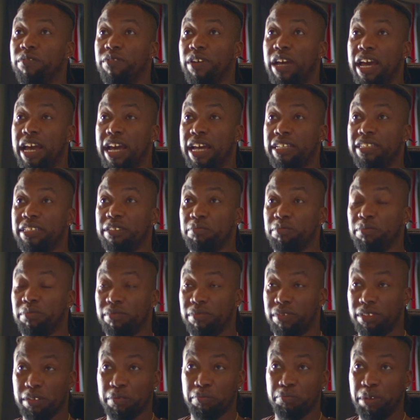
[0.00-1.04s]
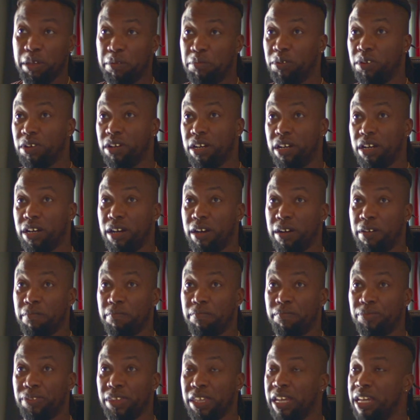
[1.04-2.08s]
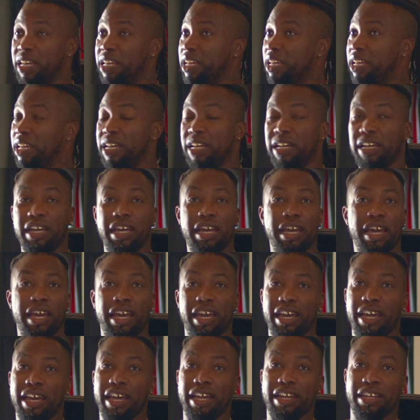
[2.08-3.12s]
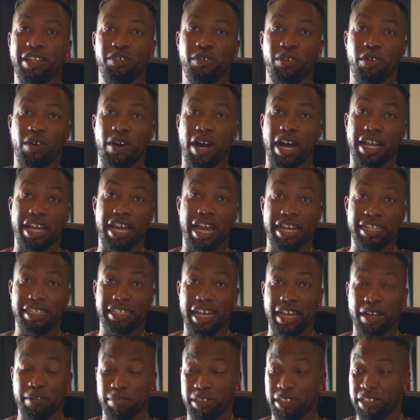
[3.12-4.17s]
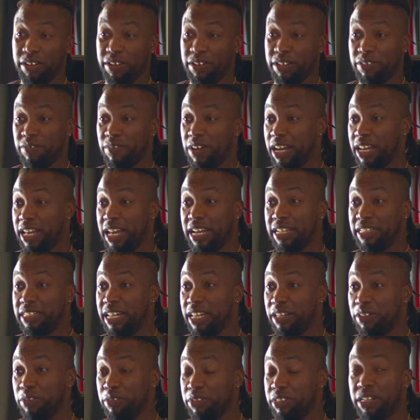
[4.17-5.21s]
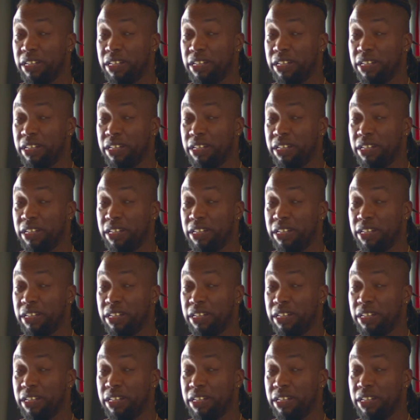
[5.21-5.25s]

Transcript: we've had some some people come and you know, I can't take them serious. If I can't take you